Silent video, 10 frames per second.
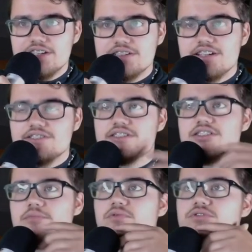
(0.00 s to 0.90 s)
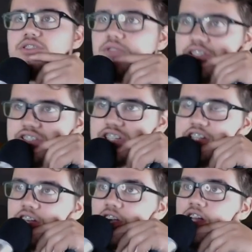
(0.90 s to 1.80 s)
Sounds like some someone else I
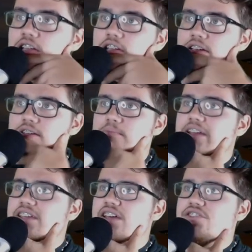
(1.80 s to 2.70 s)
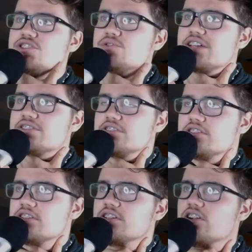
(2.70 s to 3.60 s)
know, Mike Evans, who hasn't
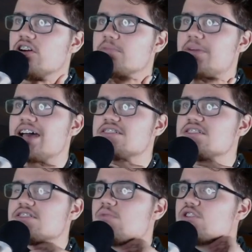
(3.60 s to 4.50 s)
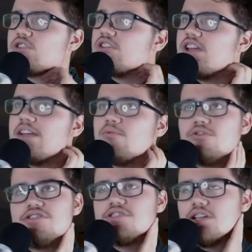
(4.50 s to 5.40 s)
caught a pass against Marshon Lattimore
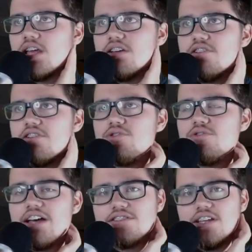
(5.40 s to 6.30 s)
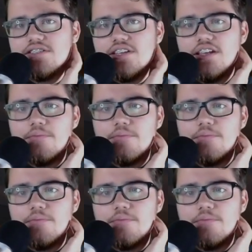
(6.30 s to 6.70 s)
since 2018.